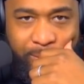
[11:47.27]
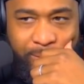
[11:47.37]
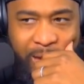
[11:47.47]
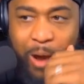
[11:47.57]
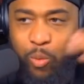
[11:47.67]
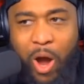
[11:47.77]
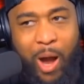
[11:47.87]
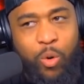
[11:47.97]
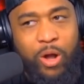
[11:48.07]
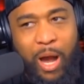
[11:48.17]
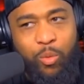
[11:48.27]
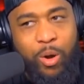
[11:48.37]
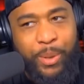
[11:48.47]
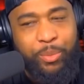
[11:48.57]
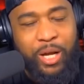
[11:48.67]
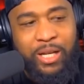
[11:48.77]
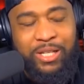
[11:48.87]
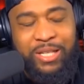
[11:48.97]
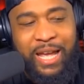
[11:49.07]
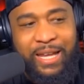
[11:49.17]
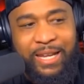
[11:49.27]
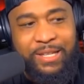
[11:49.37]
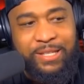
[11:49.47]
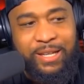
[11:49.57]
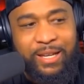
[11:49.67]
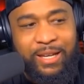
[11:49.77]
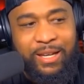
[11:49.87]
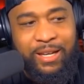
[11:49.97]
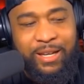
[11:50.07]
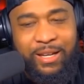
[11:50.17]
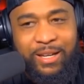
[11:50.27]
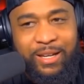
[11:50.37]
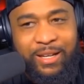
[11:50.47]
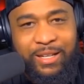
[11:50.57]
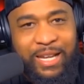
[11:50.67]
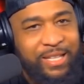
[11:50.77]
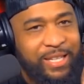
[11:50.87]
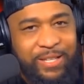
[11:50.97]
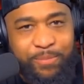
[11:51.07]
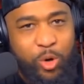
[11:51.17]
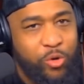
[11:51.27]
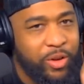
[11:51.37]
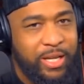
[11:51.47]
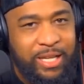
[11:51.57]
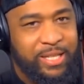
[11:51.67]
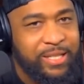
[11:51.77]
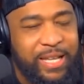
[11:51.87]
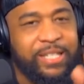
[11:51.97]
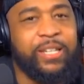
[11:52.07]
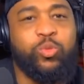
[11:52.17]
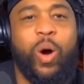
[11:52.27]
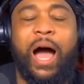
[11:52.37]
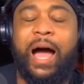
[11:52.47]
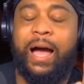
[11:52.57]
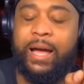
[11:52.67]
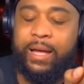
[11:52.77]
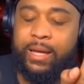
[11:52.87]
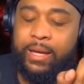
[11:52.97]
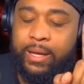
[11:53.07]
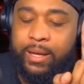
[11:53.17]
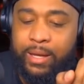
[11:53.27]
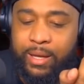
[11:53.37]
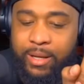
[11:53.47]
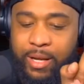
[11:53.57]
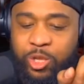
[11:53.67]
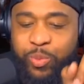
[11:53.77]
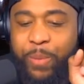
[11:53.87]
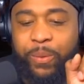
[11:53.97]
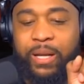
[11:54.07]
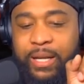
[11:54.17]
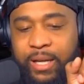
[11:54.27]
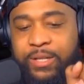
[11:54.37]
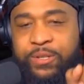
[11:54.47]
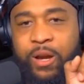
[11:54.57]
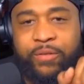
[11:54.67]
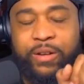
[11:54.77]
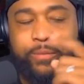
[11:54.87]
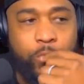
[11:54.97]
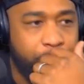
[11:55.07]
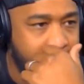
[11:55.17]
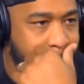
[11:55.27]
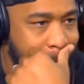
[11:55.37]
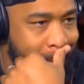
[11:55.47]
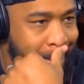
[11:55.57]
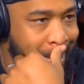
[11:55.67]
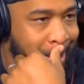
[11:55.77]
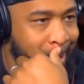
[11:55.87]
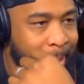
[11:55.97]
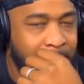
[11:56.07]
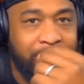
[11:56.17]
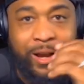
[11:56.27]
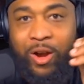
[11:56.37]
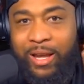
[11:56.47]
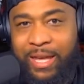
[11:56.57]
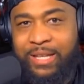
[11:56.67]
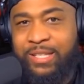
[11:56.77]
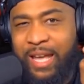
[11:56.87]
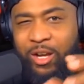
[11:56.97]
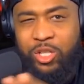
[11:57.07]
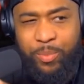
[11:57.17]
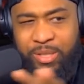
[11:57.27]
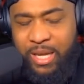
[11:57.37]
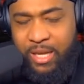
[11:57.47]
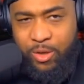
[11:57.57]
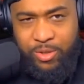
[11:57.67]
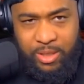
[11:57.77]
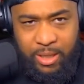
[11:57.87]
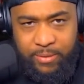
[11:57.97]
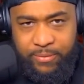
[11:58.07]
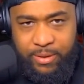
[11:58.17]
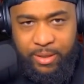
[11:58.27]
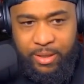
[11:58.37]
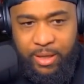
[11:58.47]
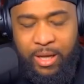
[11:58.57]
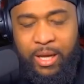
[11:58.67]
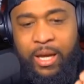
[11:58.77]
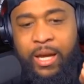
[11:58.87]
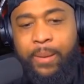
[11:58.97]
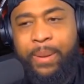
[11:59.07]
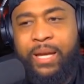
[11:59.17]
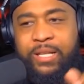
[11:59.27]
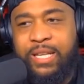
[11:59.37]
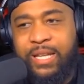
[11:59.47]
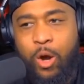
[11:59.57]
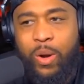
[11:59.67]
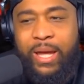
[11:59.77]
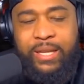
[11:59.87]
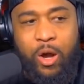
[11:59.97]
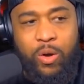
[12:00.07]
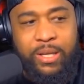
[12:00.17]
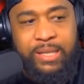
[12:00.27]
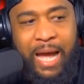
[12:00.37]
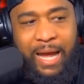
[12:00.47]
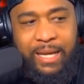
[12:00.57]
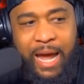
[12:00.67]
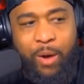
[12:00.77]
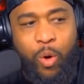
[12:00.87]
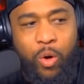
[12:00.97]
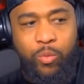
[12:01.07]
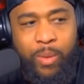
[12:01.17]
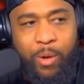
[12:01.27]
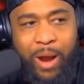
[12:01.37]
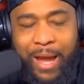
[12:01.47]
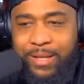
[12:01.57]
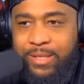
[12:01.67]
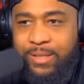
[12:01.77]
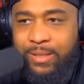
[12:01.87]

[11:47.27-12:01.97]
I want people to understand this. This is moving. This is why there's people in the conservative movement that are against the LGBTQ stuff. Because it's not I want my rights.